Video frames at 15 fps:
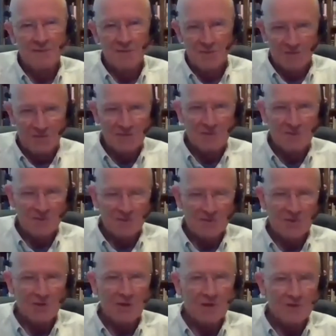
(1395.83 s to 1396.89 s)
because
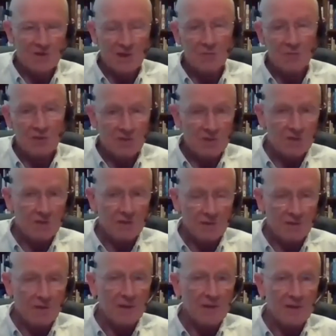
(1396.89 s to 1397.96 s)
there are exceptions, and then
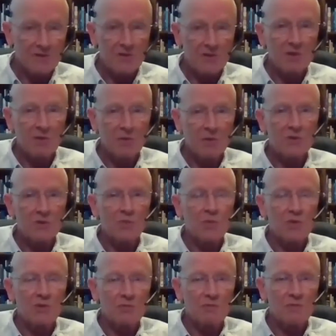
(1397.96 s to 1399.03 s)
I'll ask you a question,
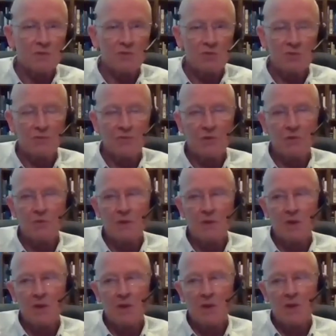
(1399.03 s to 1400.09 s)
what's your view?
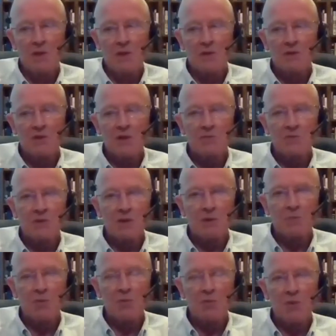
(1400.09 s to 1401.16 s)
The exception to
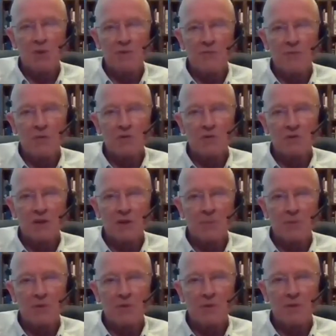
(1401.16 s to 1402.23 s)
that would be, for
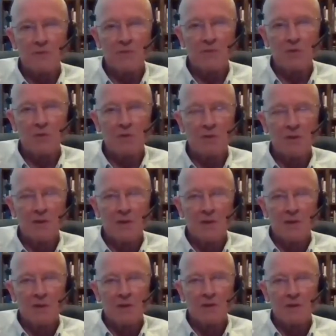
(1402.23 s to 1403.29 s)
example, if you're,
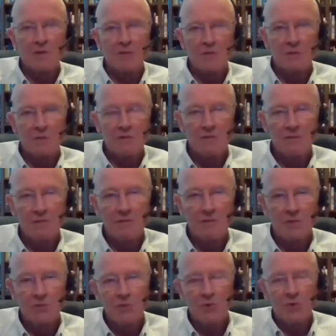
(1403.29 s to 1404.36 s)
doing
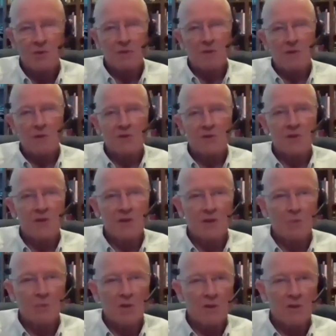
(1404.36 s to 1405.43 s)
an
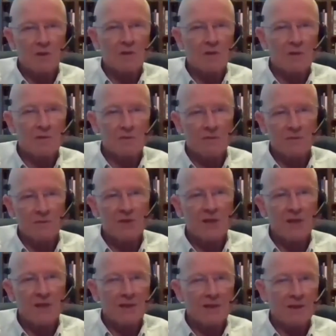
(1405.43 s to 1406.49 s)
RCM on a
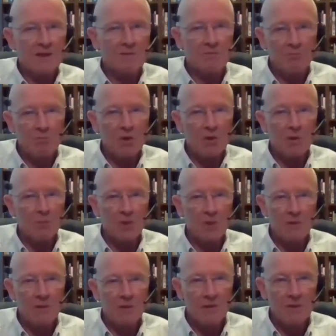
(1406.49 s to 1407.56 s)
cyanide pump,
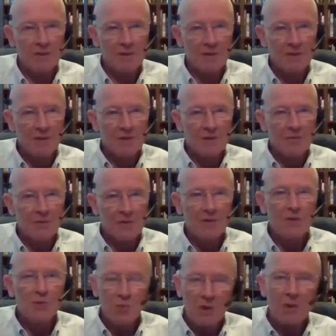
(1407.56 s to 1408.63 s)
well,
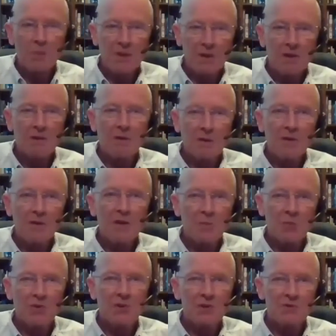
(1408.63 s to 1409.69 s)
you probably ought to look at
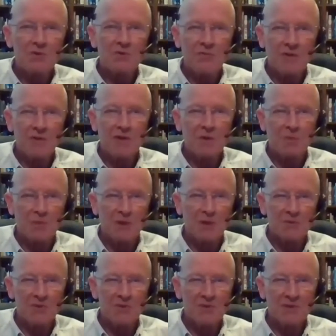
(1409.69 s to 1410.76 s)
potential failure
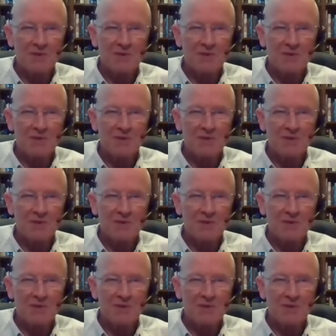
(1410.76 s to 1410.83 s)
modes.